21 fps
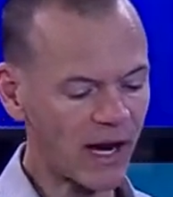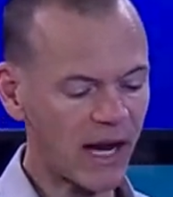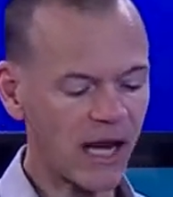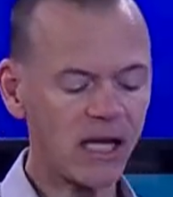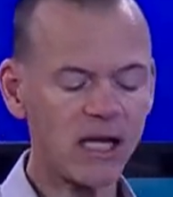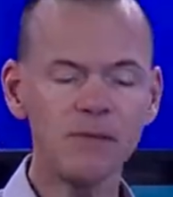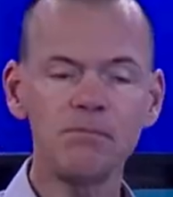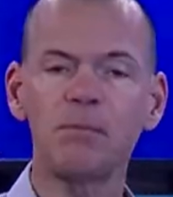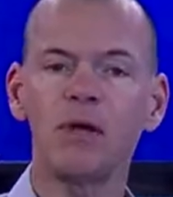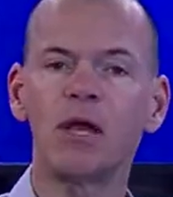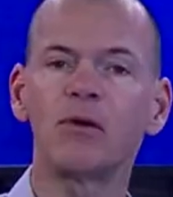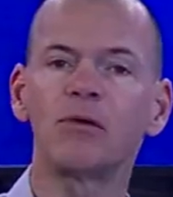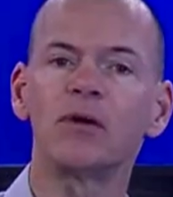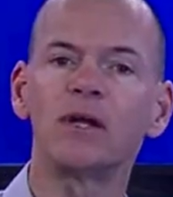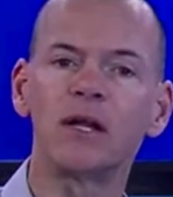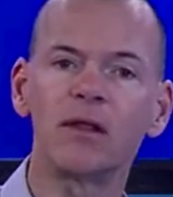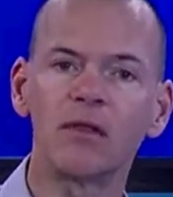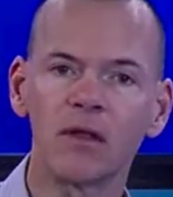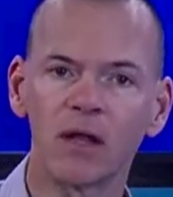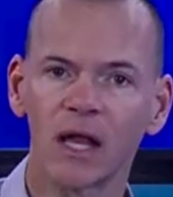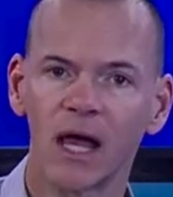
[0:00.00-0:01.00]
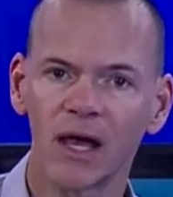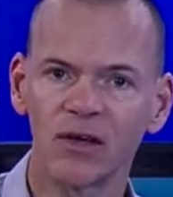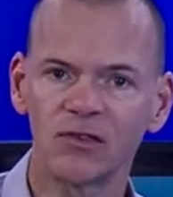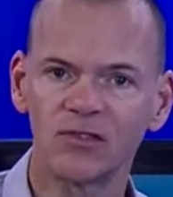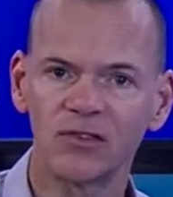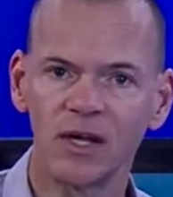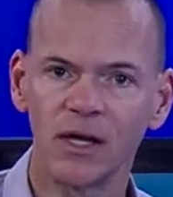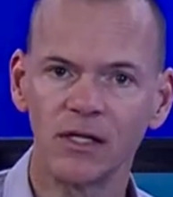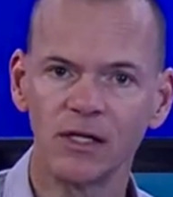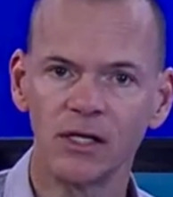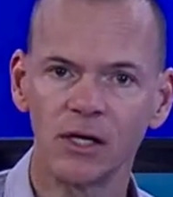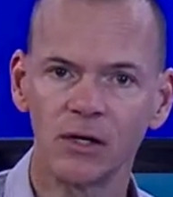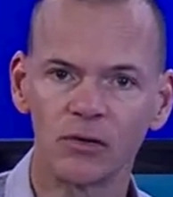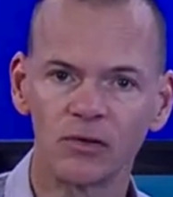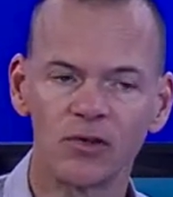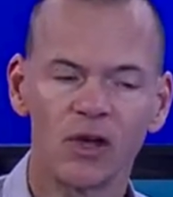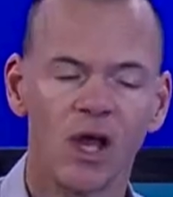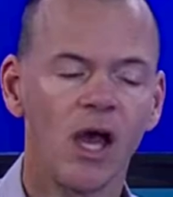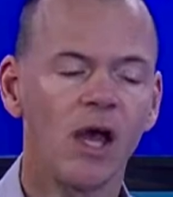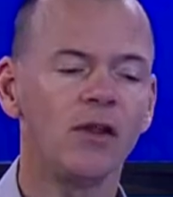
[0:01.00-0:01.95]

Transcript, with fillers: any period in the last 10 years.